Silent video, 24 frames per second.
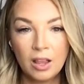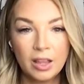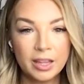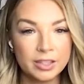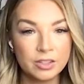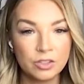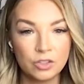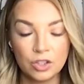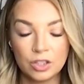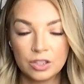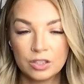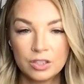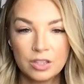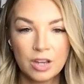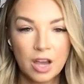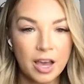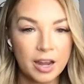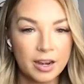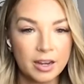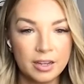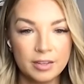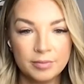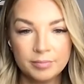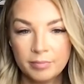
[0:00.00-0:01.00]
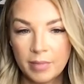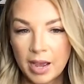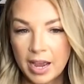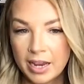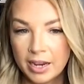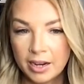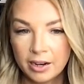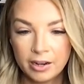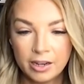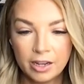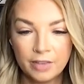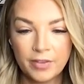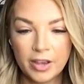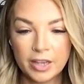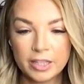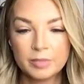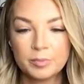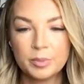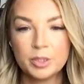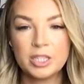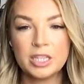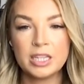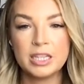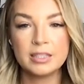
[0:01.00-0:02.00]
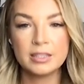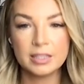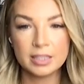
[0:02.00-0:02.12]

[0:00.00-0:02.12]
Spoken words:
It's just not my area of expertise.